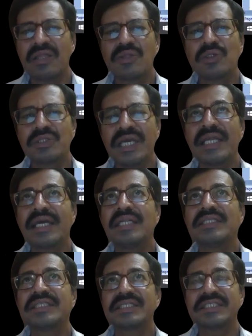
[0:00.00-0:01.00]
Those
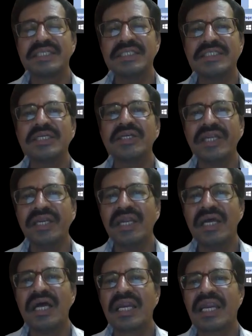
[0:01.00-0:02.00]
helical structures turn in
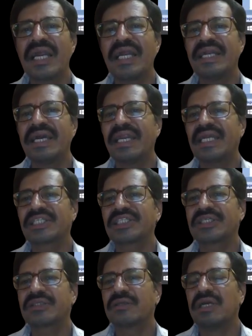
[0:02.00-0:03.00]
right direction.